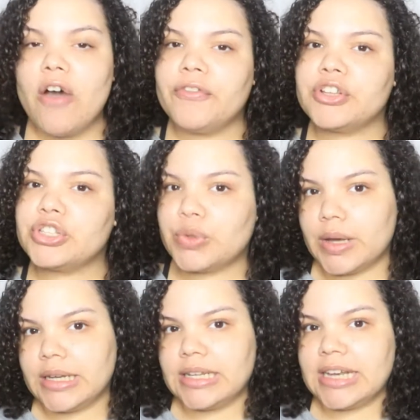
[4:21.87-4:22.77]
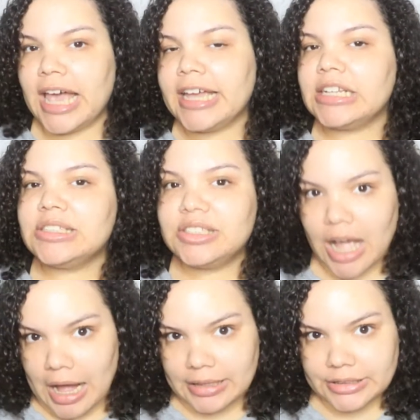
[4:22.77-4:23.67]
for
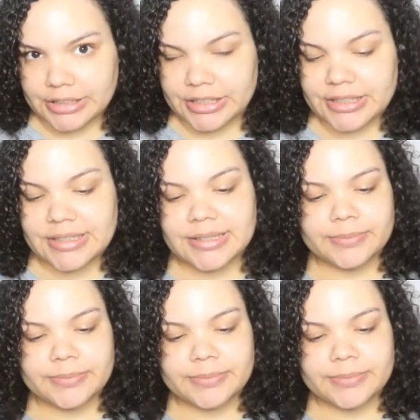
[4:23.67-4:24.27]
$29.